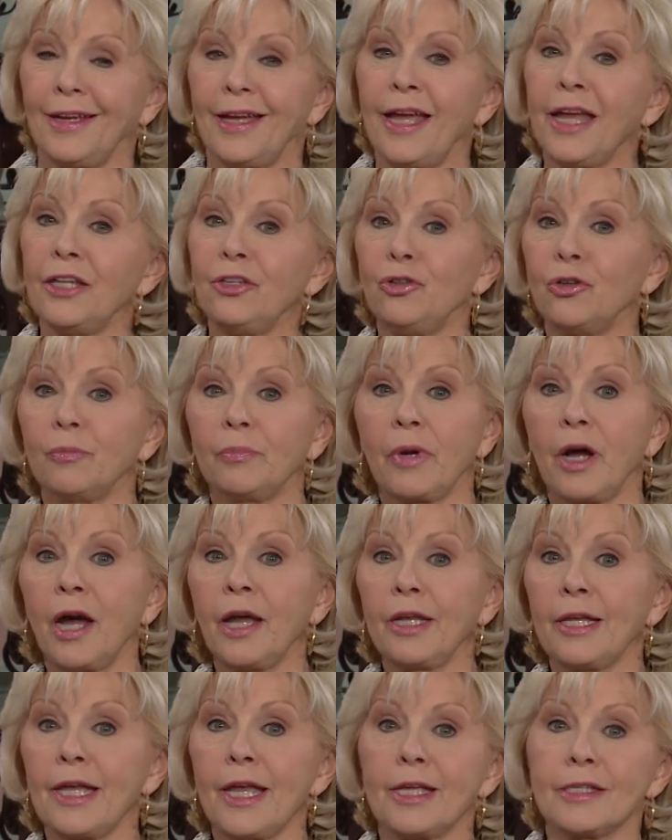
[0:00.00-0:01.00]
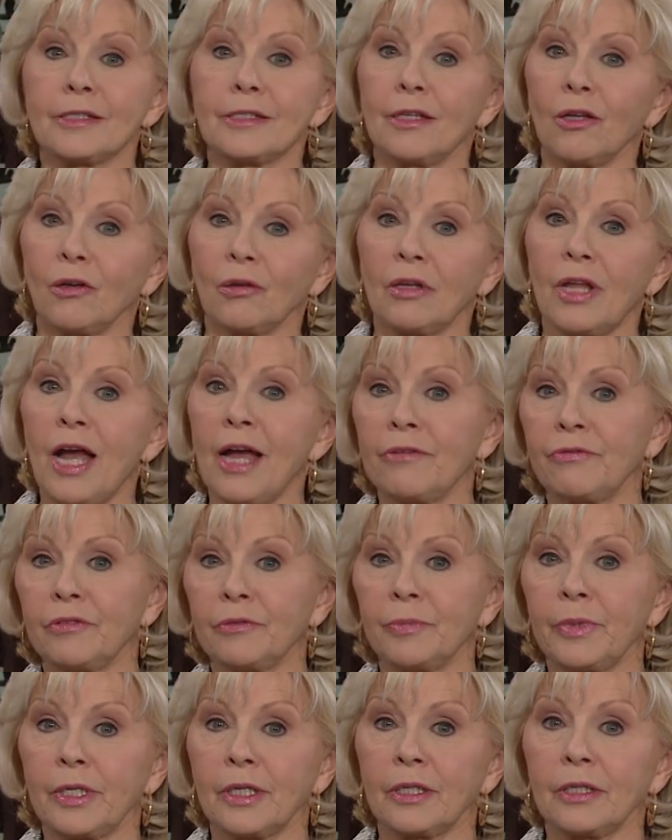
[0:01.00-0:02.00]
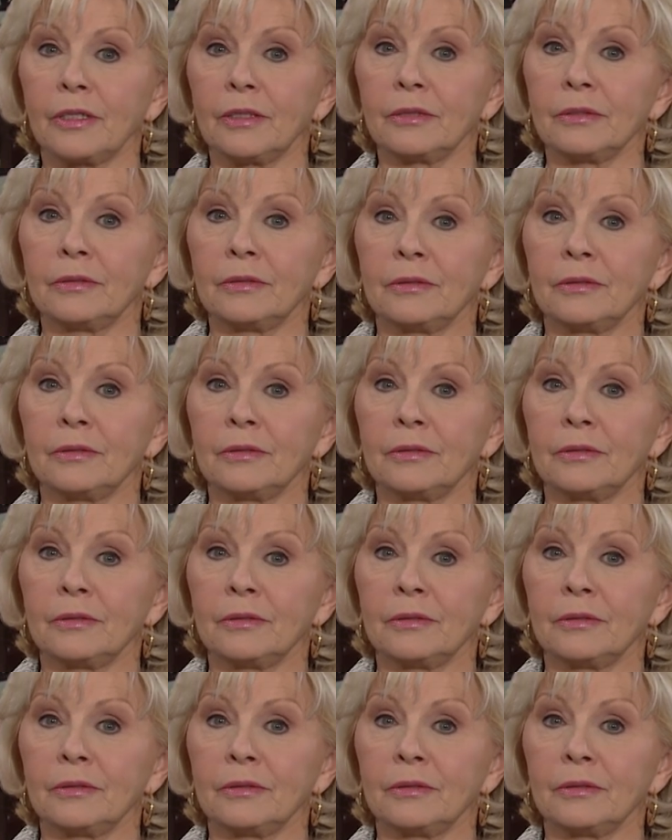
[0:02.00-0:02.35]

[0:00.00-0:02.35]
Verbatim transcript: And your body has no life about it.